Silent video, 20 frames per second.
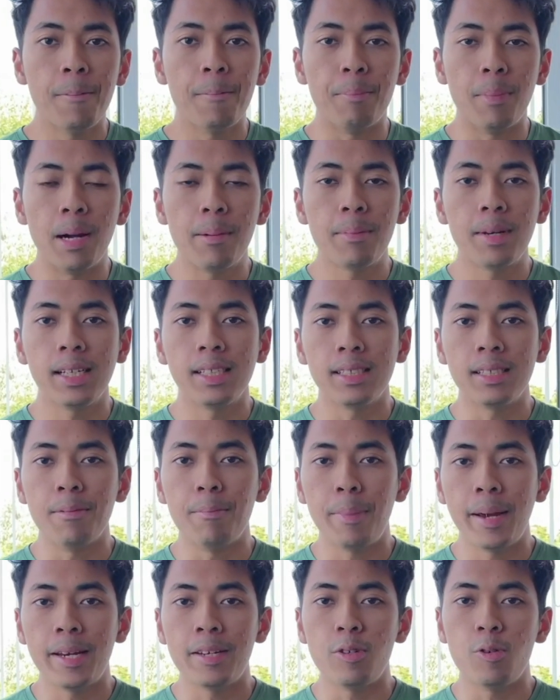Mama is the
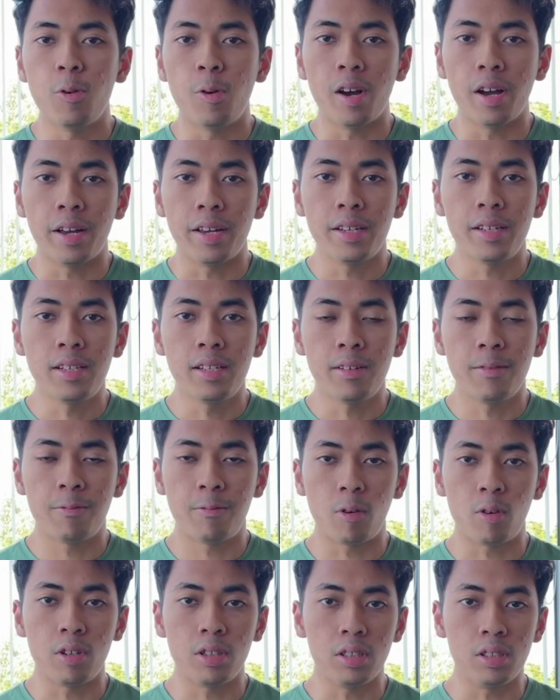main UI
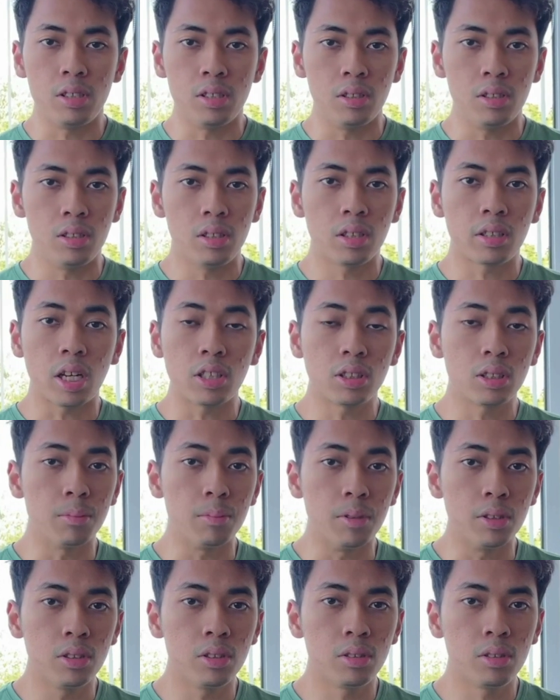for the
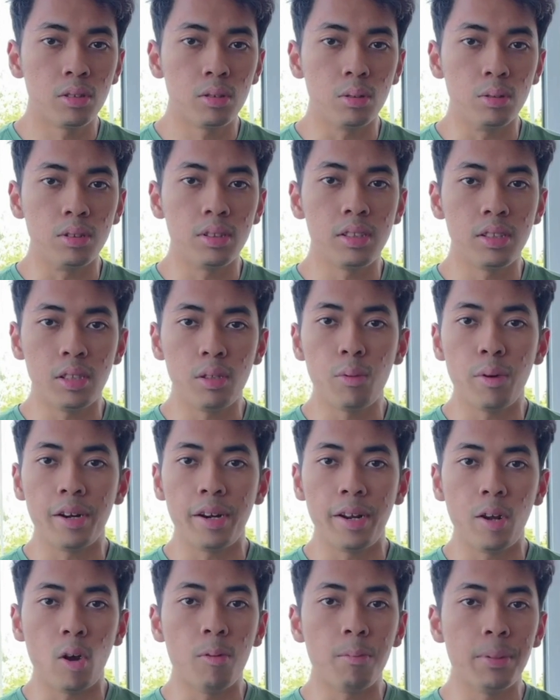customers to see when
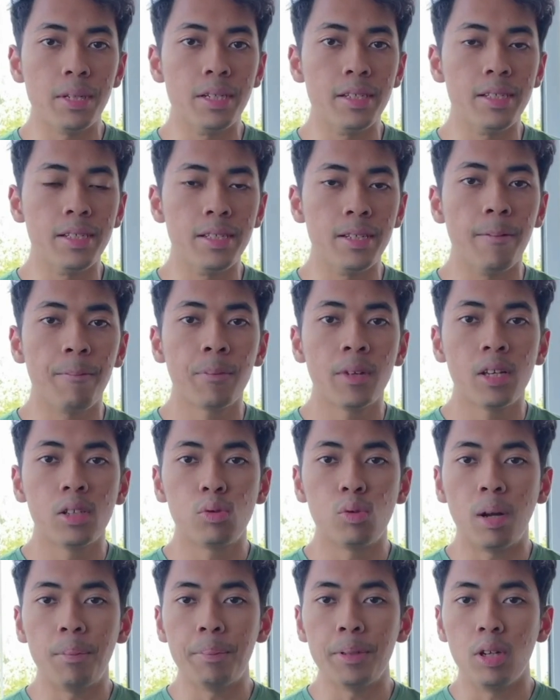they open the
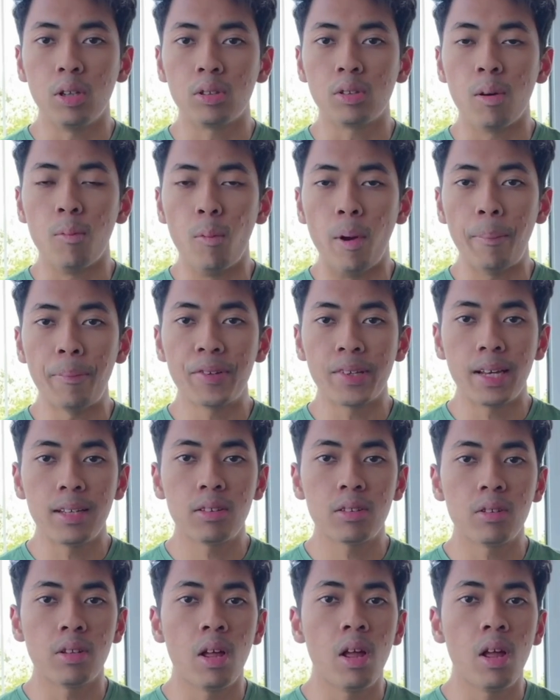Swappie.com website,